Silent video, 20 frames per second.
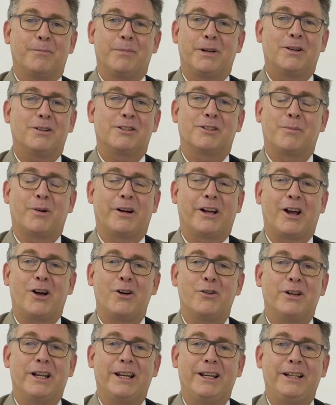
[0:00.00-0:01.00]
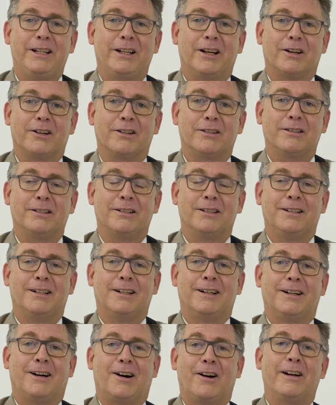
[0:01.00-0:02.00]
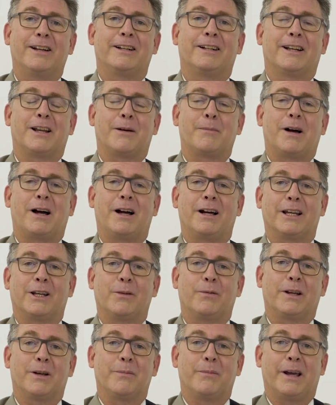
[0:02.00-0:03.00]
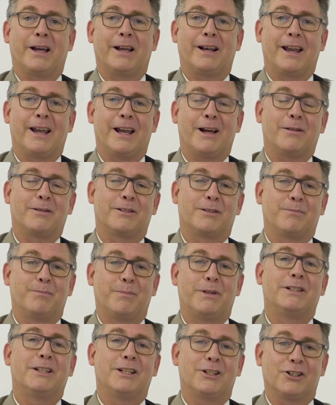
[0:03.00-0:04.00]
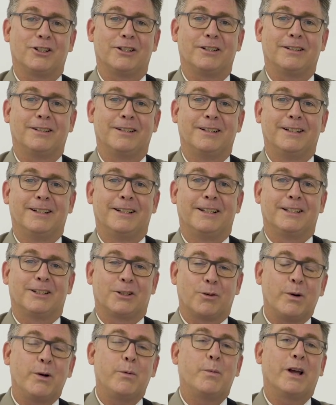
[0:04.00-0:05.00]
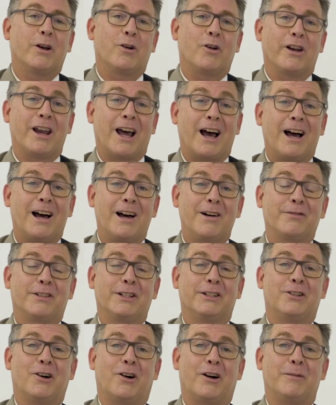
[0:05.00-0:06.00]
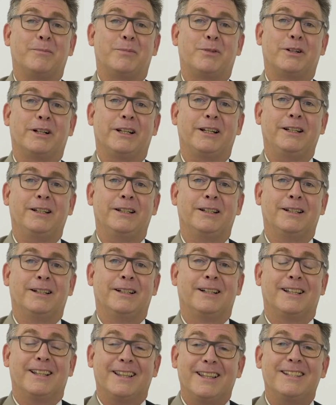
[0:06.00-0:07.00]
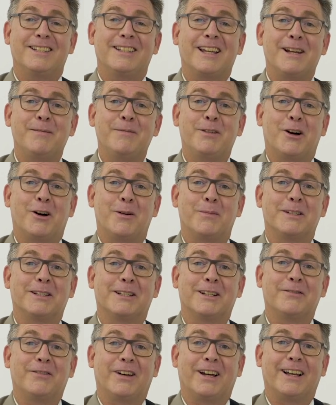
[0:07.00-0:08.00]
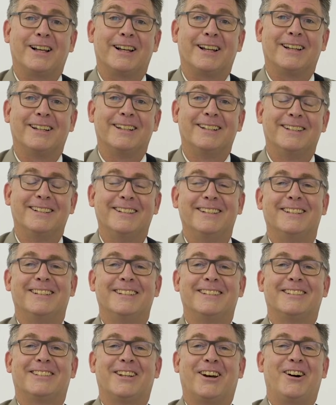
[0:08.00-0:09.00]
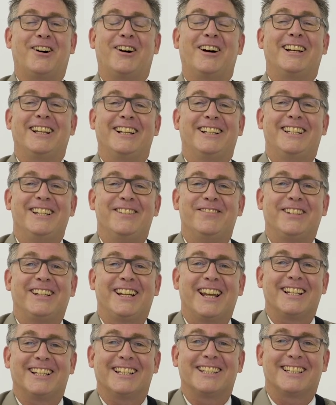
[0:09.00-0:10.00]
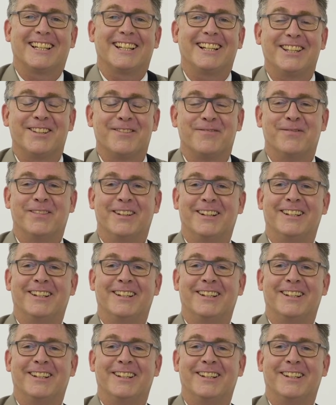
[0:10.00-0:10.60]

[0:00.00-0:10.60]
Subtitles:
because of my own ego, I ended up arguing about our position. So we went on after Died Pretty, the same time as Nirvana. So I didn't even get to see them.